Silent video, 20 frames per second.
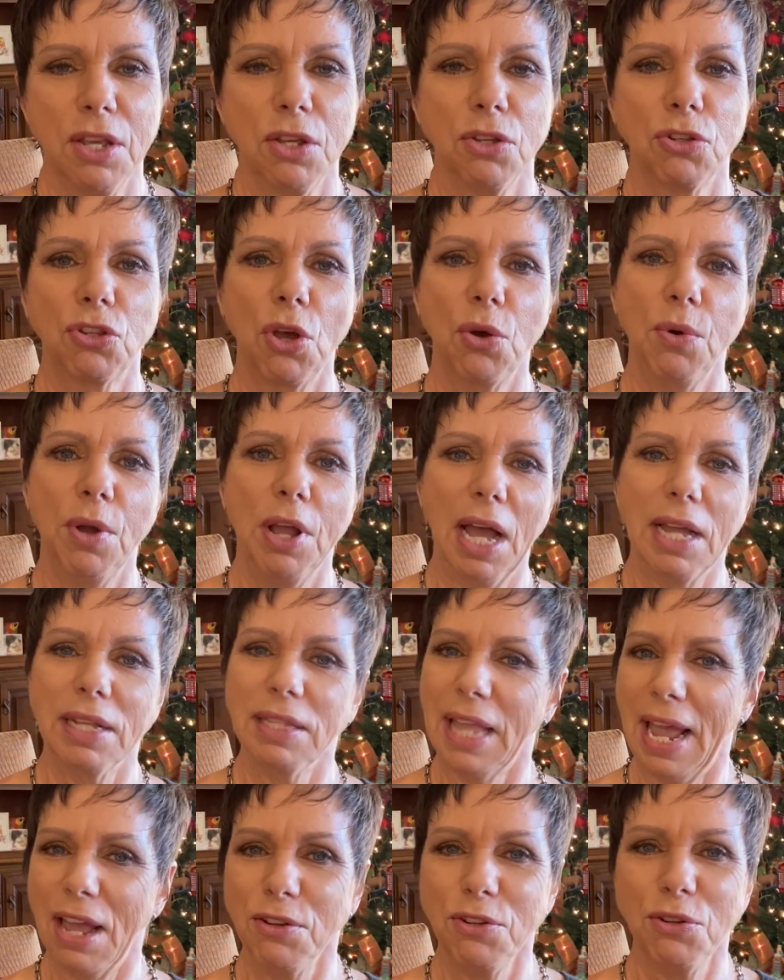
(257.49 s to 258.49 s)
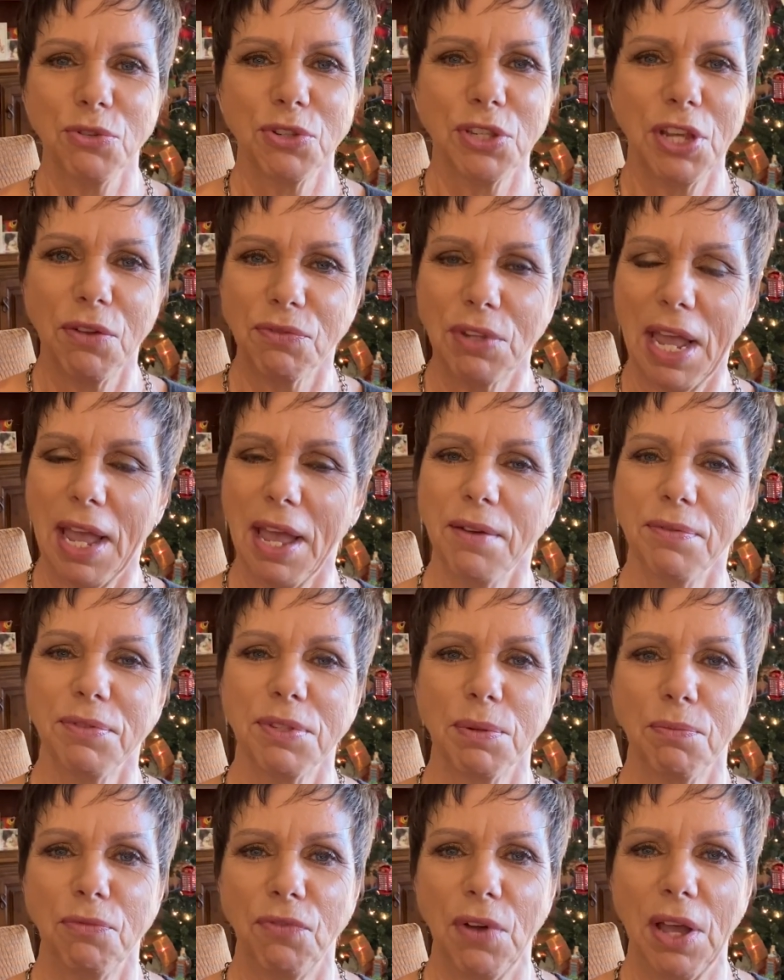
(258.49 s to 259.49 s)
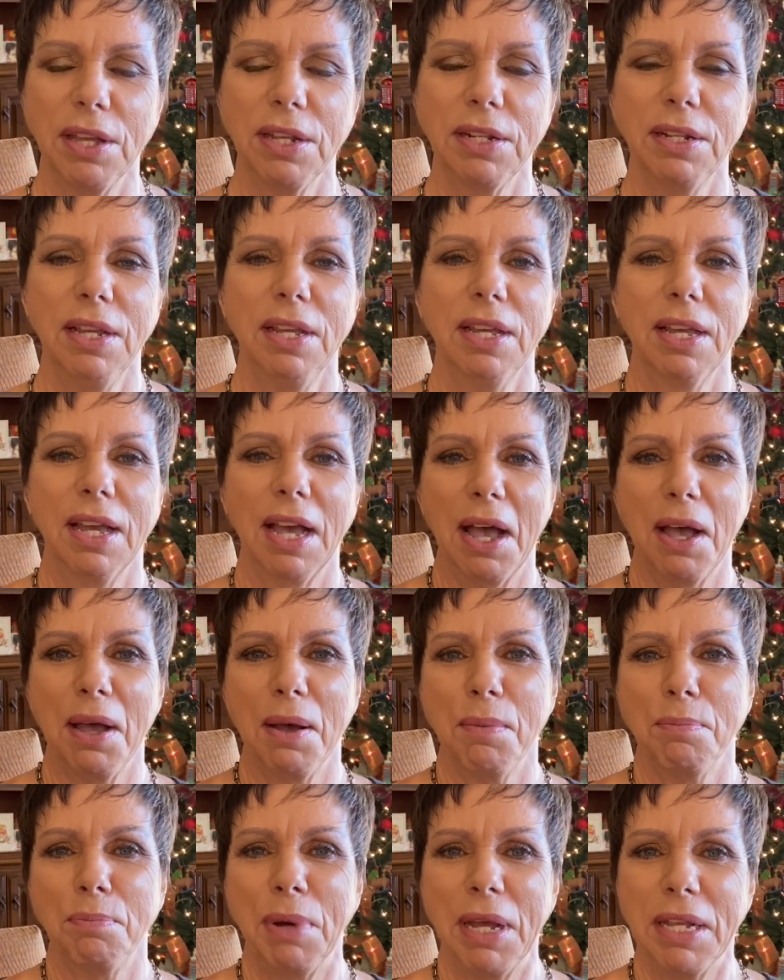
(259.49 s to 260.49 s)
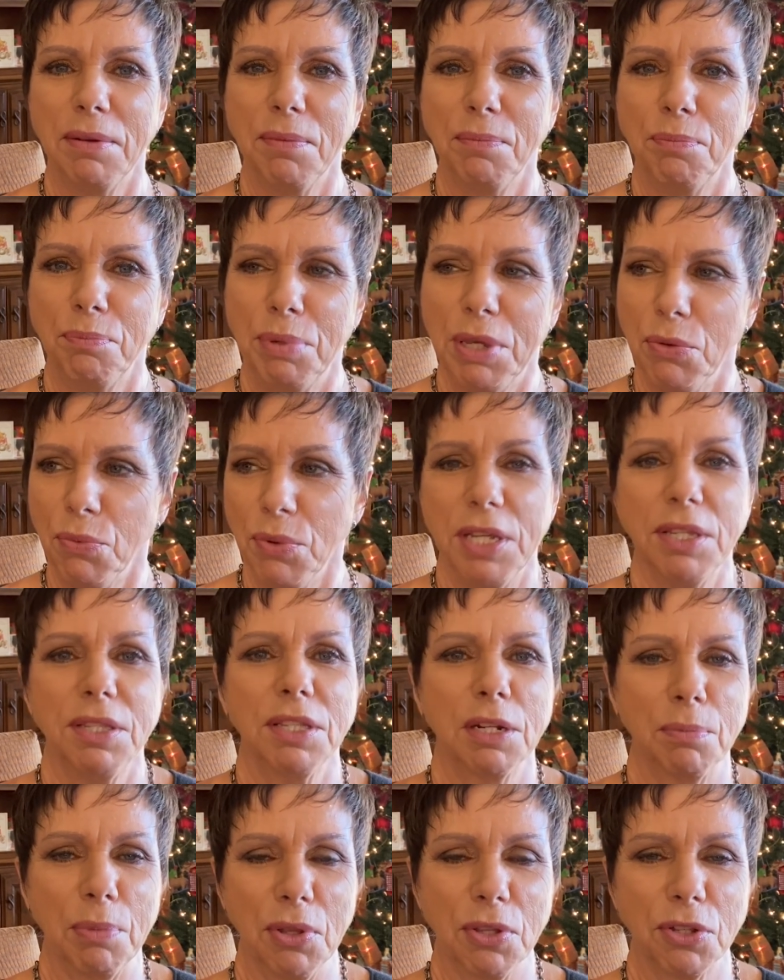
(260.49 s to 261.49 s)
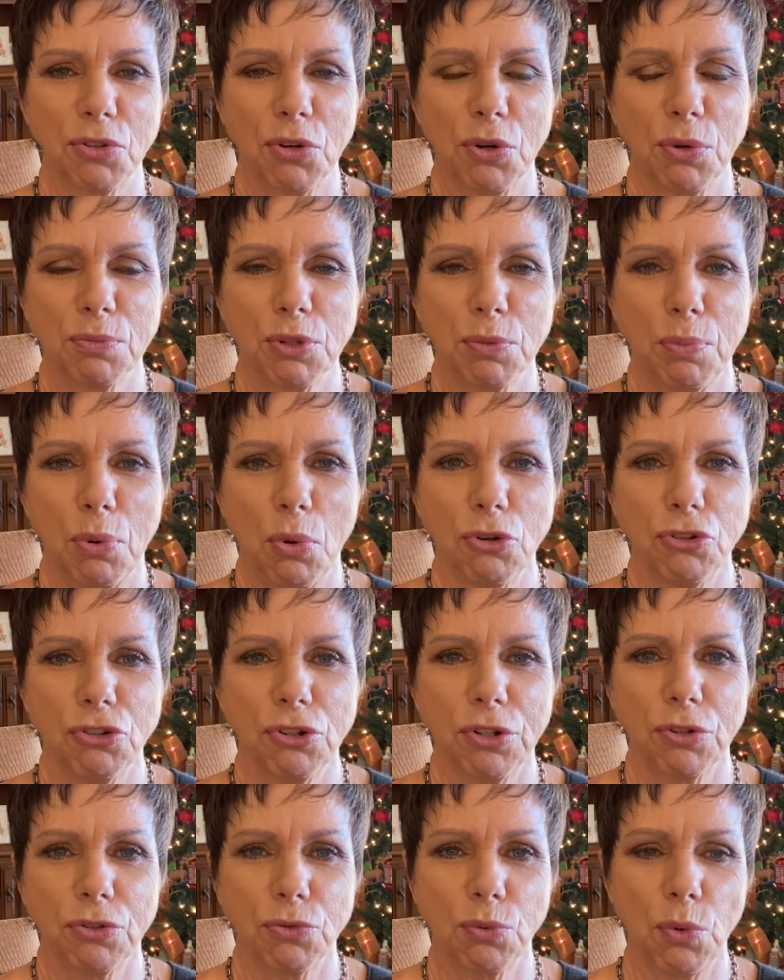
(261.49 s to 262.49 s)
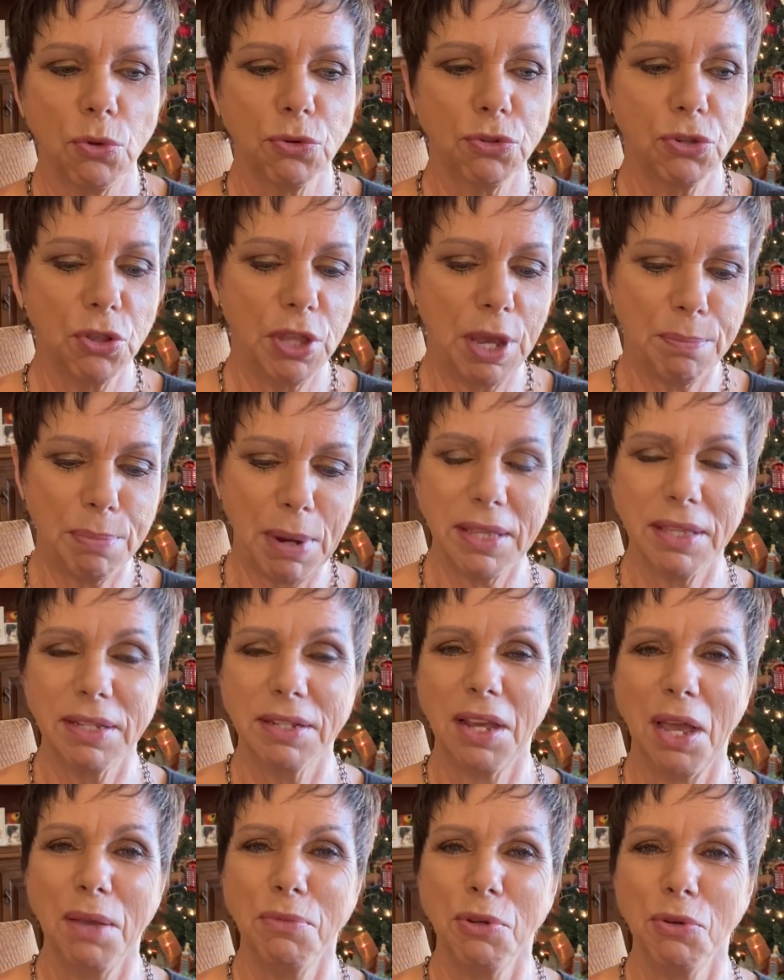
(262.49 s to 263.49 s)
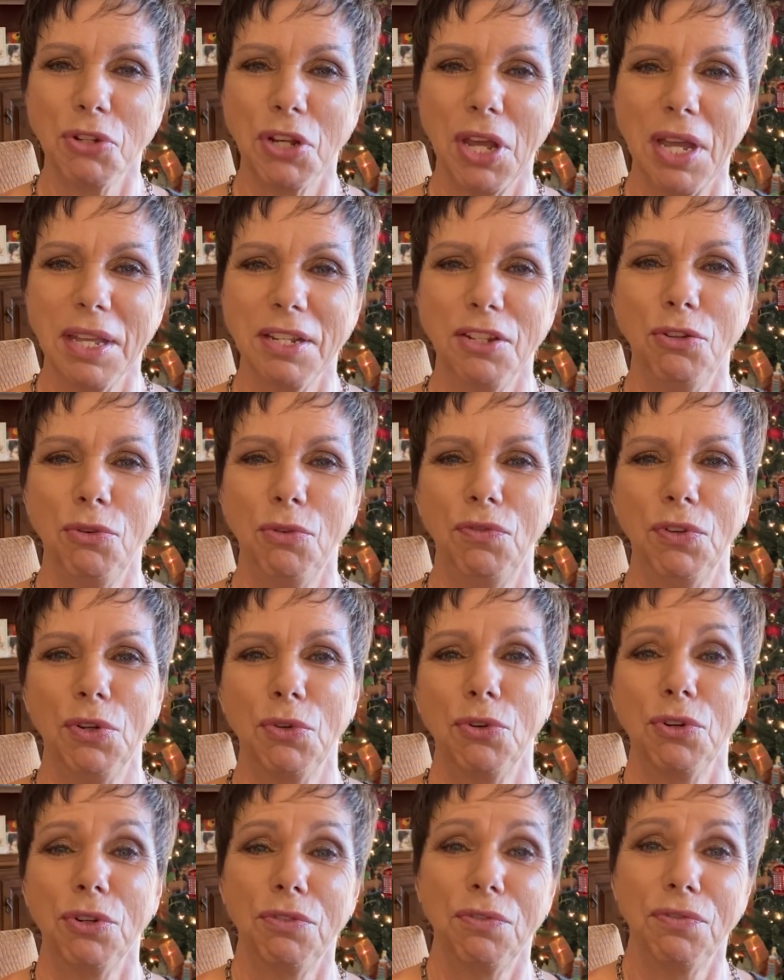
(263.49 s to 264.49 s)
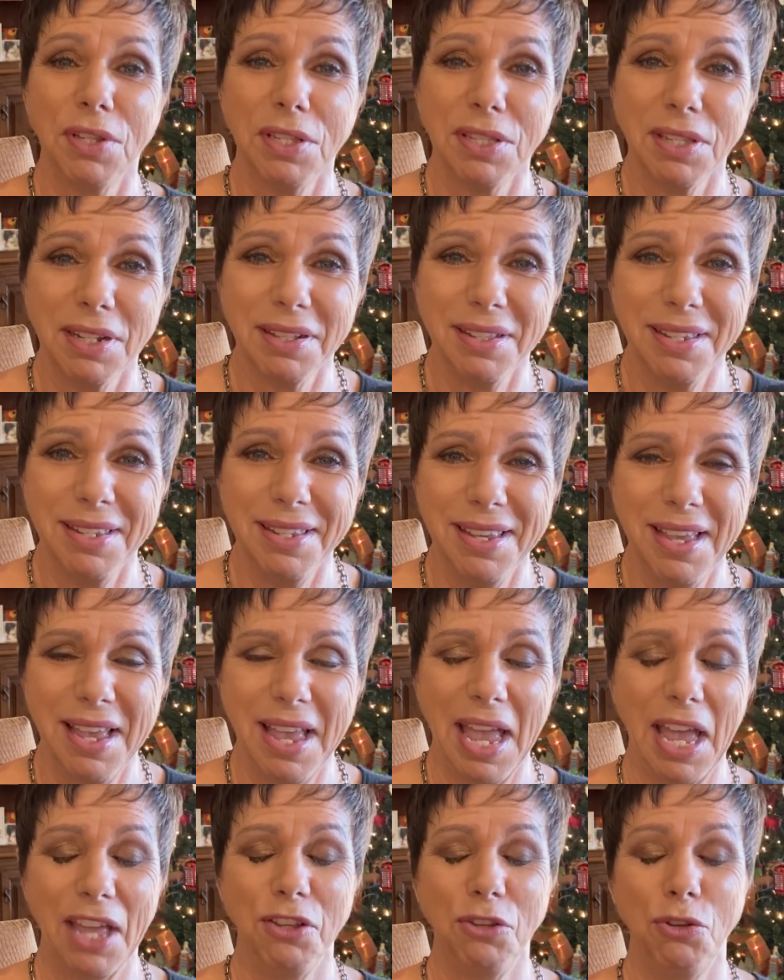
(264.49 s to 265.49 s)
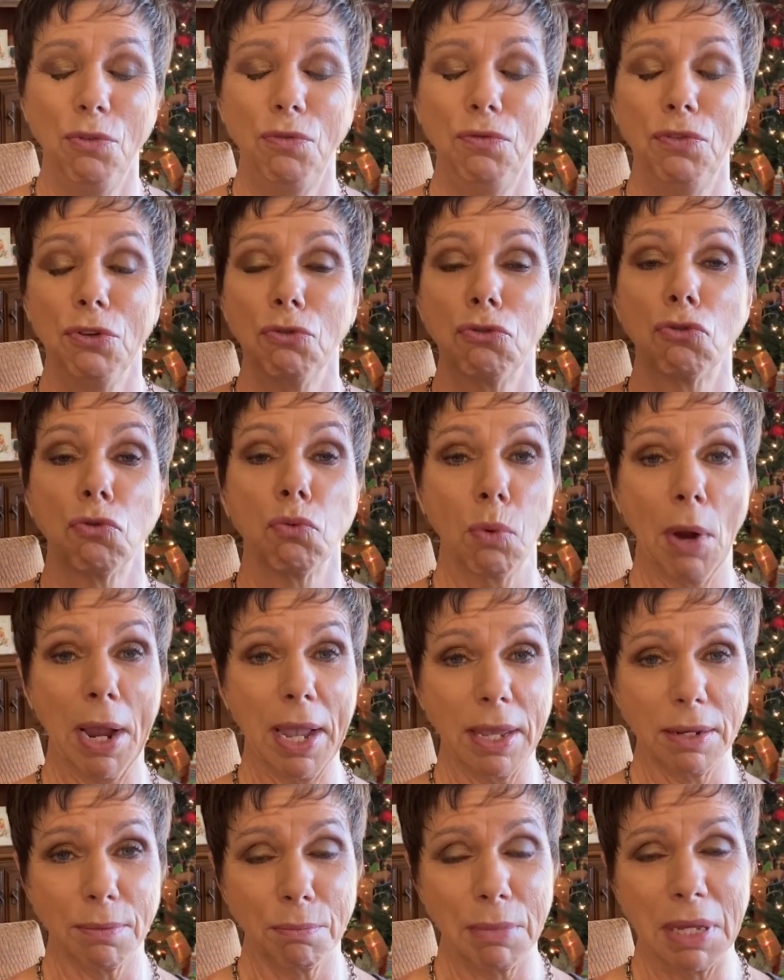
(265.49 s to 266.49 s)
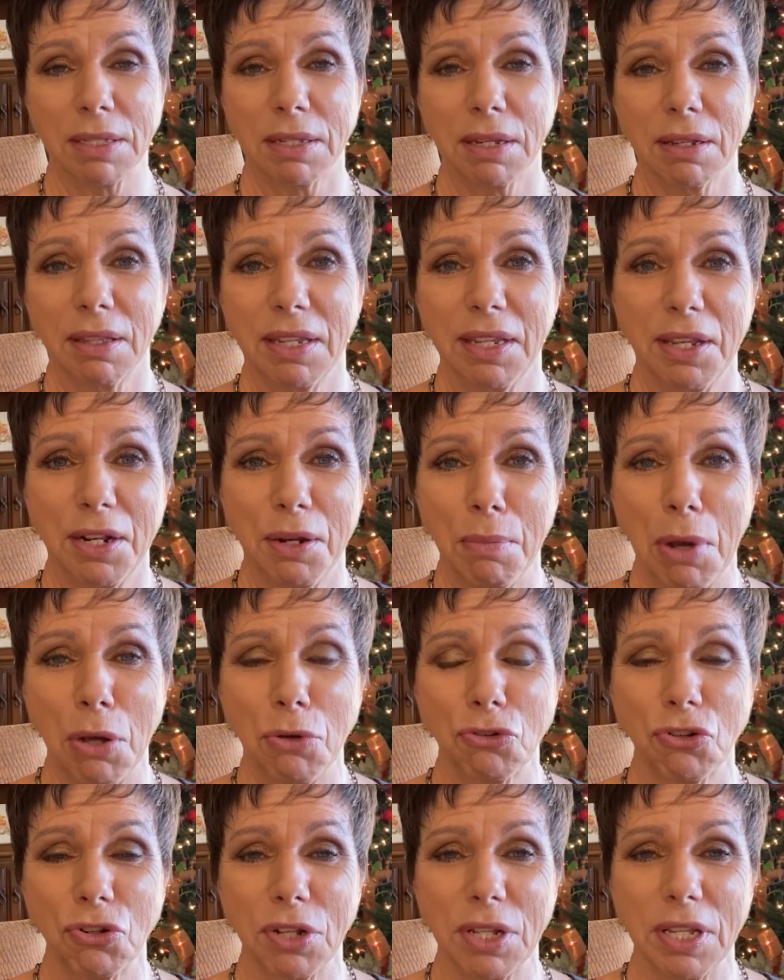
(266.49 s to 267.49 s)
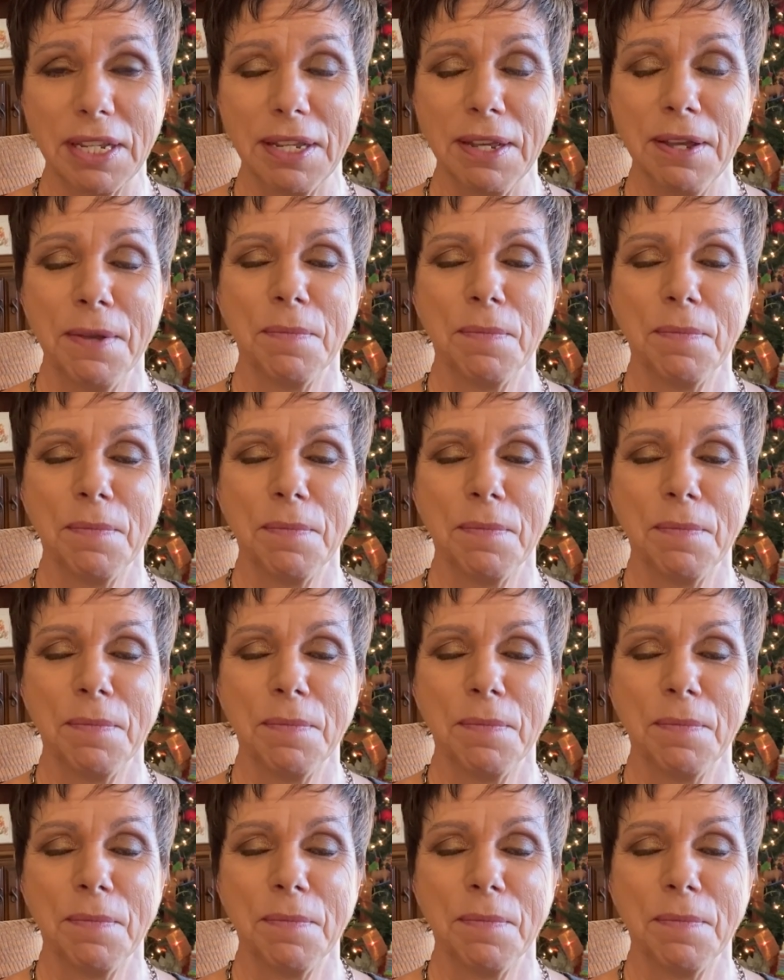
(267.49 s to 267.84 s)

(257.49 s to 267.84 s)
So allow yourself to have some fun, but be reasonable in terms of portion control, so that by the time you're done, you feel good physically and you feel great mentally and emotionally